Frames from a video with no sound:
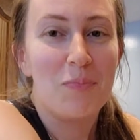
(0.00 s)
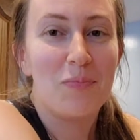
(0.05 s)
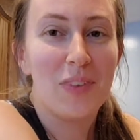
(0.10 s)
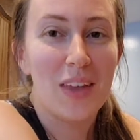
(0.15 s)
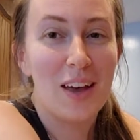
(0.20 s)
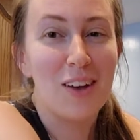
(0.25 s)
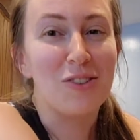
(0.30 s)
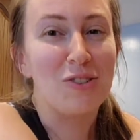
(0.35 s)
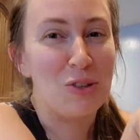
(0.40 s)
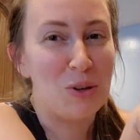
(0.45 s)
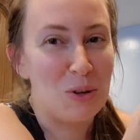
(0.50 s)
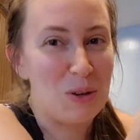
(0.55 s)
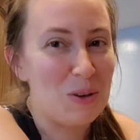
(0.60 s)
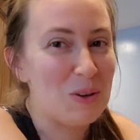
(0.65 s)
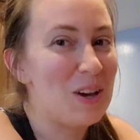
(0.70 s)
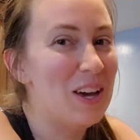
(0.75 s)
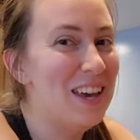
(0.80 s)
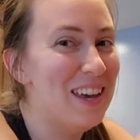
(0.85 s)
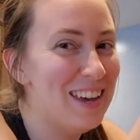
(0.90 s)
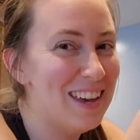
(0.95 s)
I'll show you
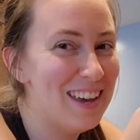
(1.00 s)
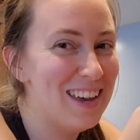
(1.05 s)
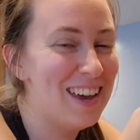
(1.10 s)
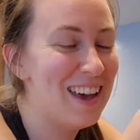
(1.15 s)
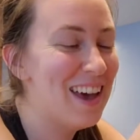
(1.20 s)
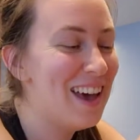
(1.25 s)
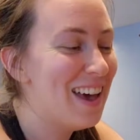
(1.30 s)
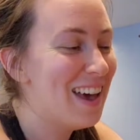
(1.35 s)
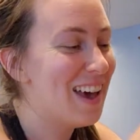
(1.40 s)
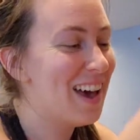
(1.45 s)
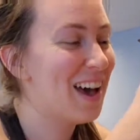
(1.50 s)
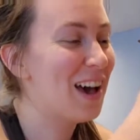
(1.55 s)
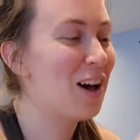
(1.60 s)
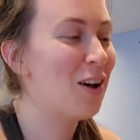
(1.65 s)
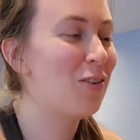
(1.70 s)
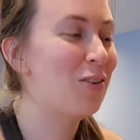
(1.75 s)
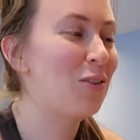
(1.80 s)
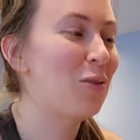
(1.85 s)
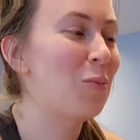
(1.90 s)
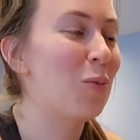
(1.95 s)

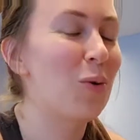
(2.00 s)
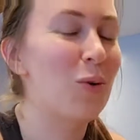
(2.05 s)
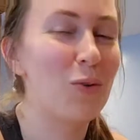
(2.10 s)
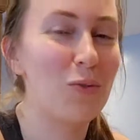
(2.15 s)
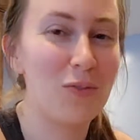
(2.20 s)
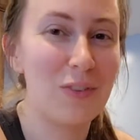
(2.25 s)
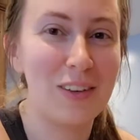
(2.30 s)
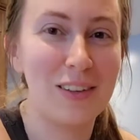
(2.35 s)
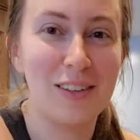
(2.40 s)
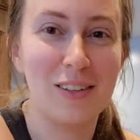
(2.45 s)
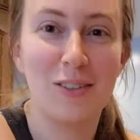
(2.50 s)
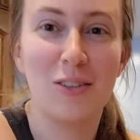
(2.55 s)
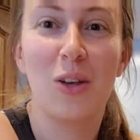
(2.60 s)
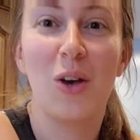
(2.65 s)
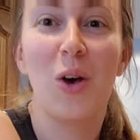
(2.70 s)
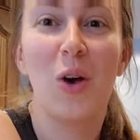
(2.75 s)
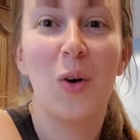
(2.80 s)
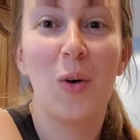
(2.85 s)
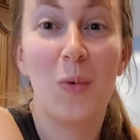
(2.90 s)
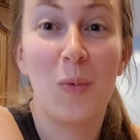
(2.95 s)
how the bowl feels
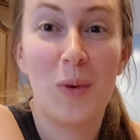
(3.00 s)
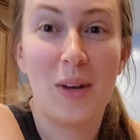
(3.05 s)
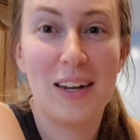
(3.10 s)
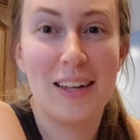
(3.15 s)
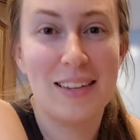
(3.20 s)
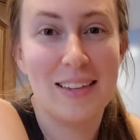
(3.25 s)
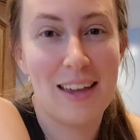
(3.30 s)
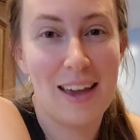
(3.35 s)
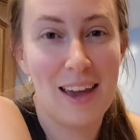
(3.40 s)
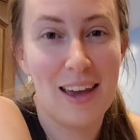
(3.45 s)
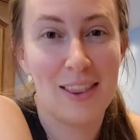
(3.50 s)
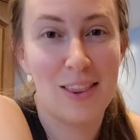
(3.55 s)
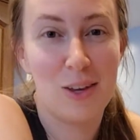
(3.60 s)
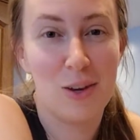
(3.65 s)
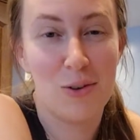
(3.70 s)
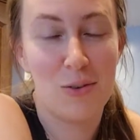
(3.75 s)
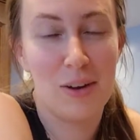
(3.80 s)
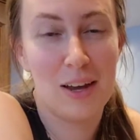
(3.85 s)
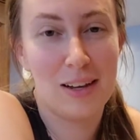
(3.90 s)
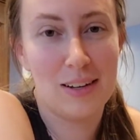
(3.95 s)
when it's at the
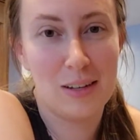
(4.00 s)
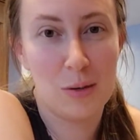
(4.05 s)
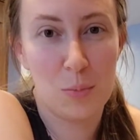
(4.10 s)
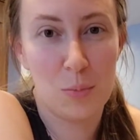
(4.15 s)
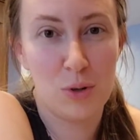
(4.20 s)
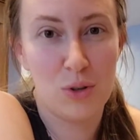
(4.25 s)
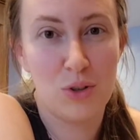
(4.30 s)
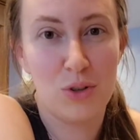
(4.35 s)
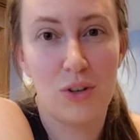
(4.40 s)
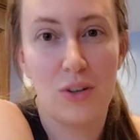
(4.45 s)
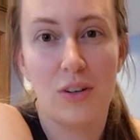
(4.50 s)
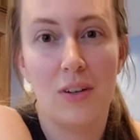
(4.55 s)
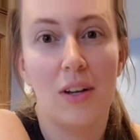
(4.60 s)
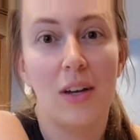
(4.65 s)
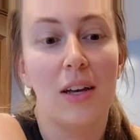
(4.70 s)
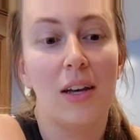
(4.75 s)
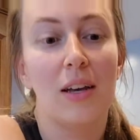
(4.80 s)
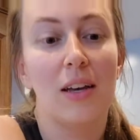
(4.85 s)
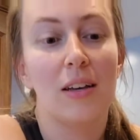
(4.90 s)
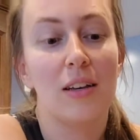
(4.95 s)
correct temperature,
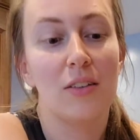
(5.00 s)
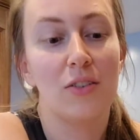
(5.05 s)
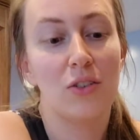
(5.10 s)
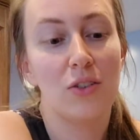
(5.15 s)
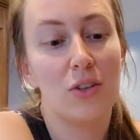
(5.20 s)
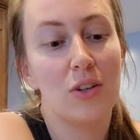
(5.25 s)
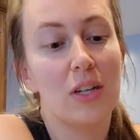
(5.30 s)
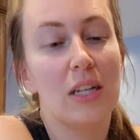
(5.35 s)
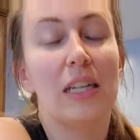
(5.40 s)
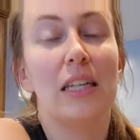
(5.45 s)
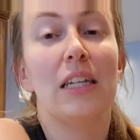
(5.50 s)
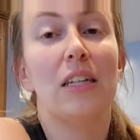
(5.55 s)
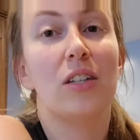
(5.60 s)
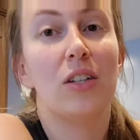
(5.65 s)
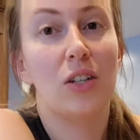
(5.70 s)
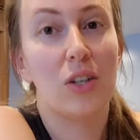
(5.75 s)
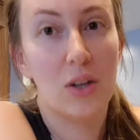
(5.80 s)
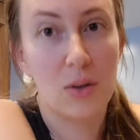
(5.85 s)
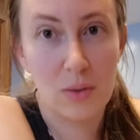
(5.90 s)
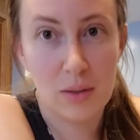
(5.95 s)
because you're going to need to
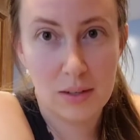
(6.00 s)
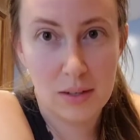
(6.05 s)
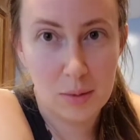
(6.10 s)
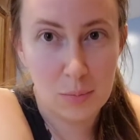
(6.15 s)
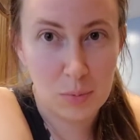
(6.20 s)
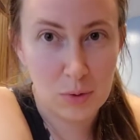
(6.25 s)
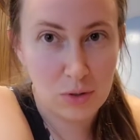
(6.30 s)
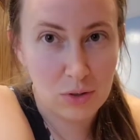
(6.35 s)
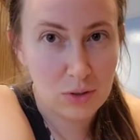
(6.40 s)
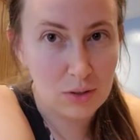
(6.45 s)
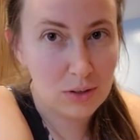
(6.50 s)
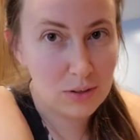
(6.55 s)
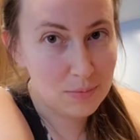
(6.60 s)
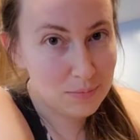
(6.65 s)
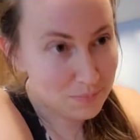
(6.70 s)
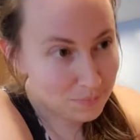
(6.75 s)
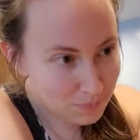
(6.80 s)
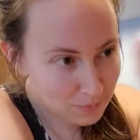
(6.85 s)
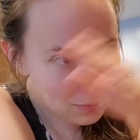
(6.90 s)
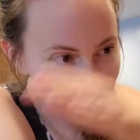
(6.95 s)
know the temperature
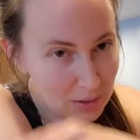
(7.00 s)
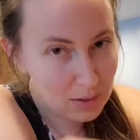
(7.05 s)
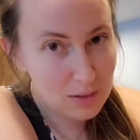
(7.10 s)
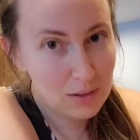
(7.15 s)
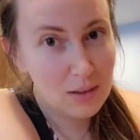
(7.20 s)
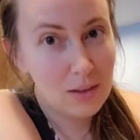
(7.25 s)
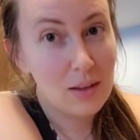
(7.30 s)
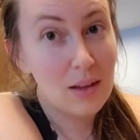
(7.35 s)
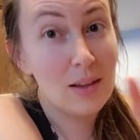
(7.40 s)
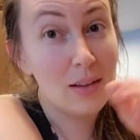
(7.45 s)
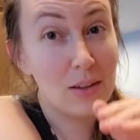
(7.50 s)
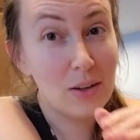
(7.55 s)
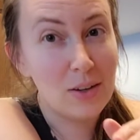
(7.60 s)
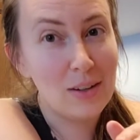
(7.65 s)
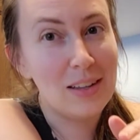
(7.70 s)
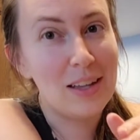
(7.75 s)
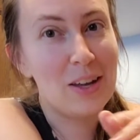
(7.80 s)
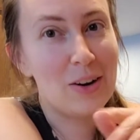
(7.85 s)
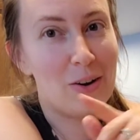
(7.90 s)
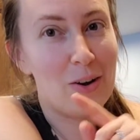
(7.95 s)
a little
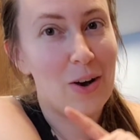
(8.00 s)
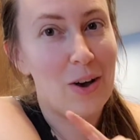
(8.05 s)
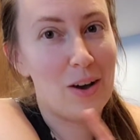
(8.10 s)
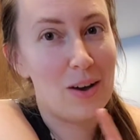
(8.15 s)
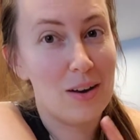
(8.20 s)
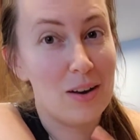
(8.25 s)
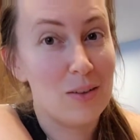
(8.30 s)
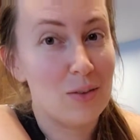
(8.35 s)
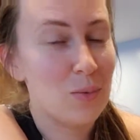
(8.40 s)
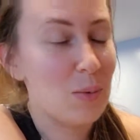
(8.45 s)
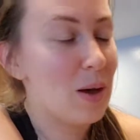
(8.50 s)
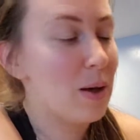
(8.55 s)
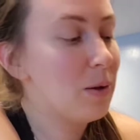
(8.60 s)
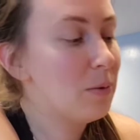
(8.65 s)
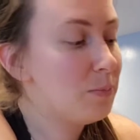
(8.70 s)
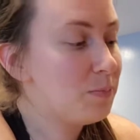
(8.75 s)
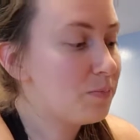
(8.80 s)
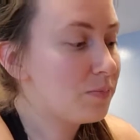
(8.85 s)
later on as well.